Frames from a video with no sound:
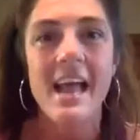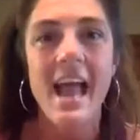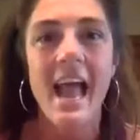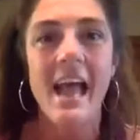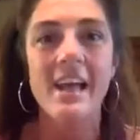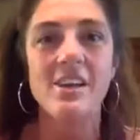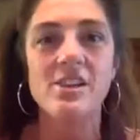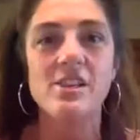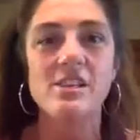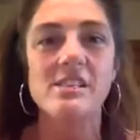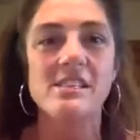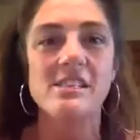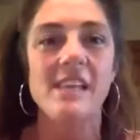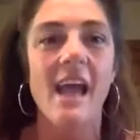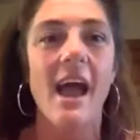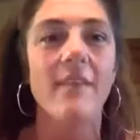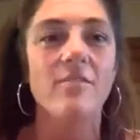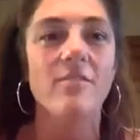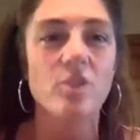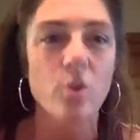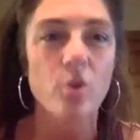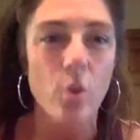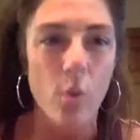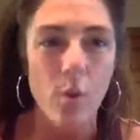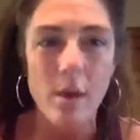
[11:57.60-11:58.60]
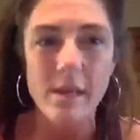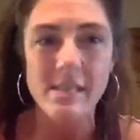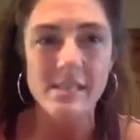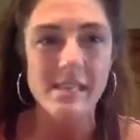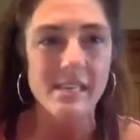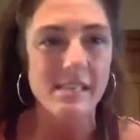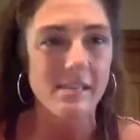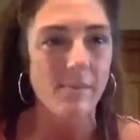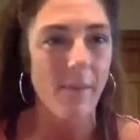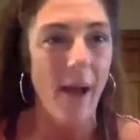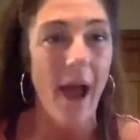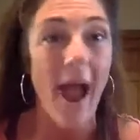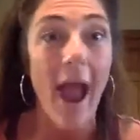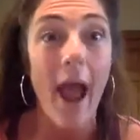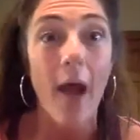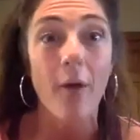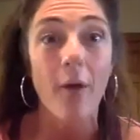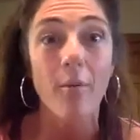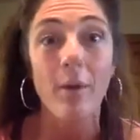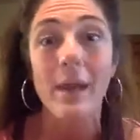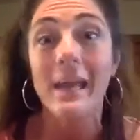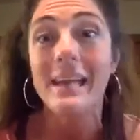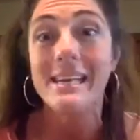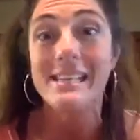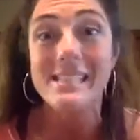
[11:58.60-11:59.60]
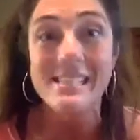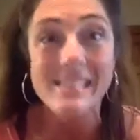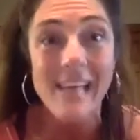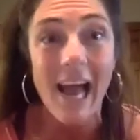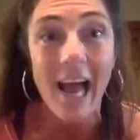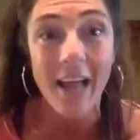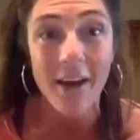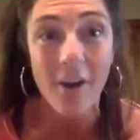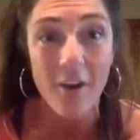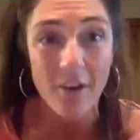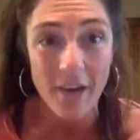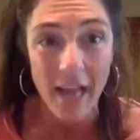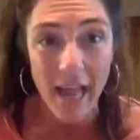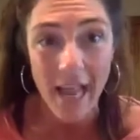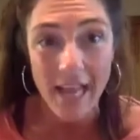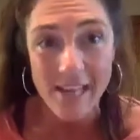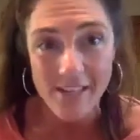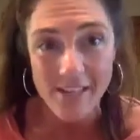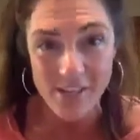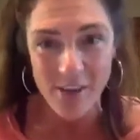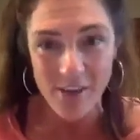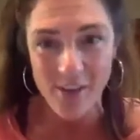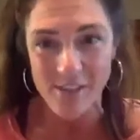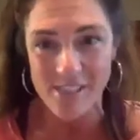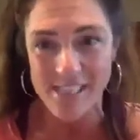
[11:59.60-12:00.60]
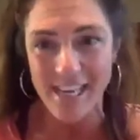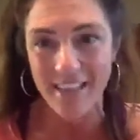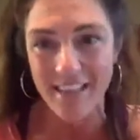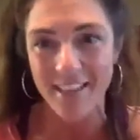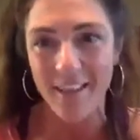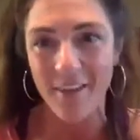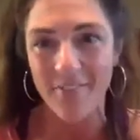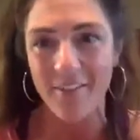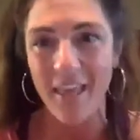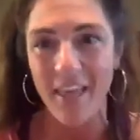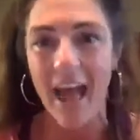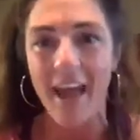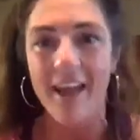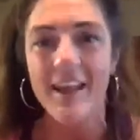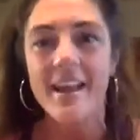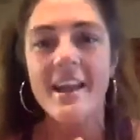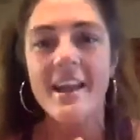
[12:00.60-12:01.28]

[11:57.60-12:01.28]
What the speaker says: and just to have choices about how we design our days. Chelsea, I love that.